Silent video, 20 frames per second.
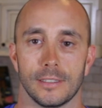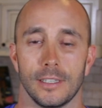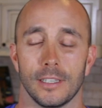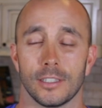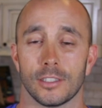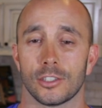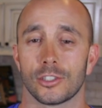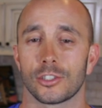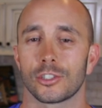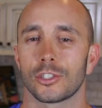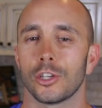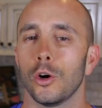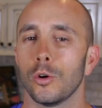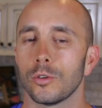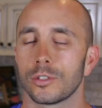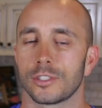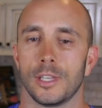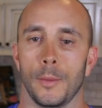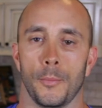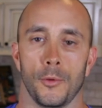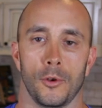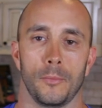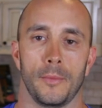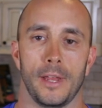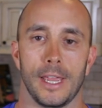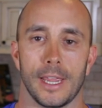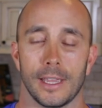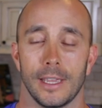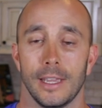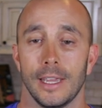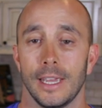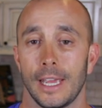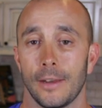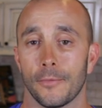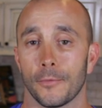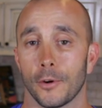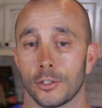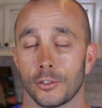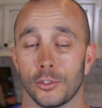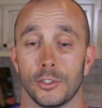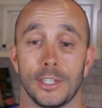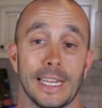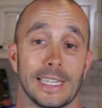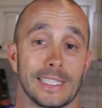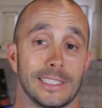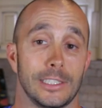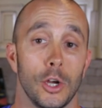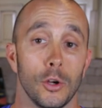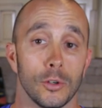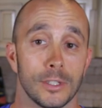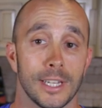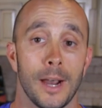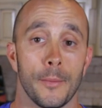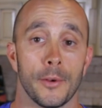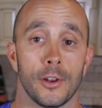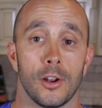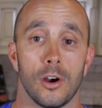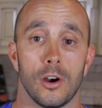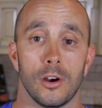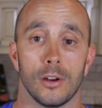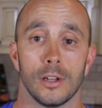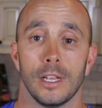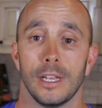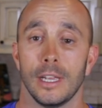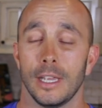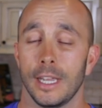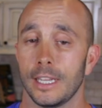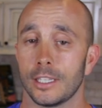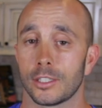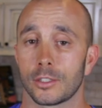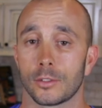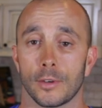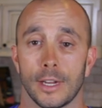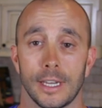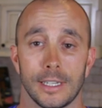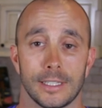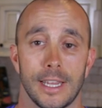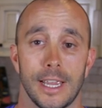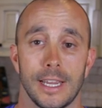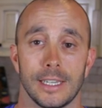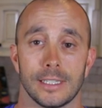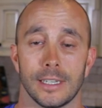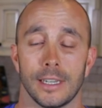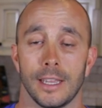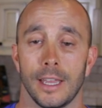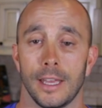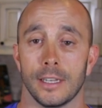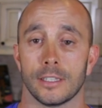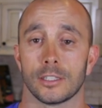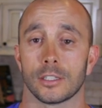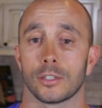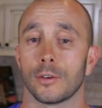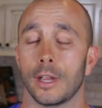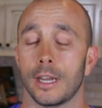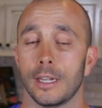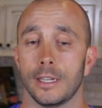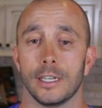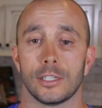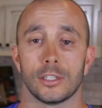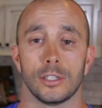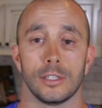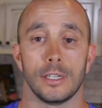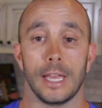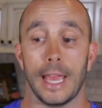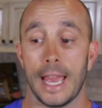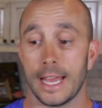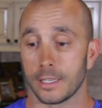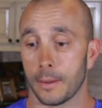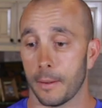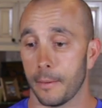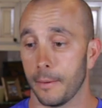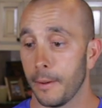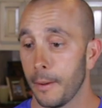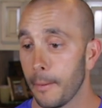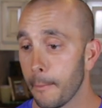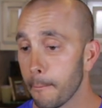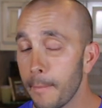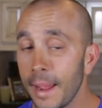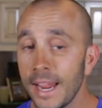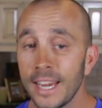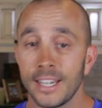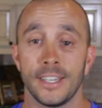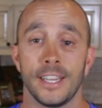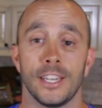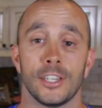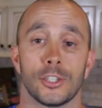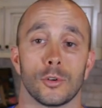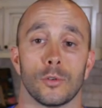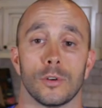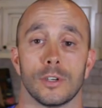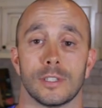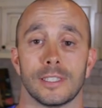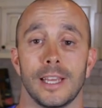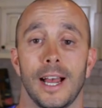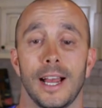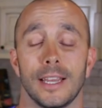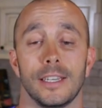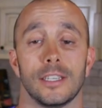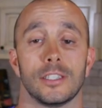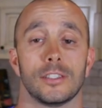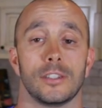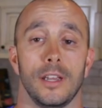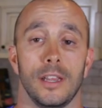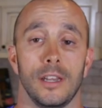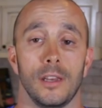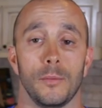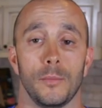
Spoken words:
This is so simple to make. It virtually takes no time at all. It's great tasting, and it's a great addition as a main dish or a side dish to any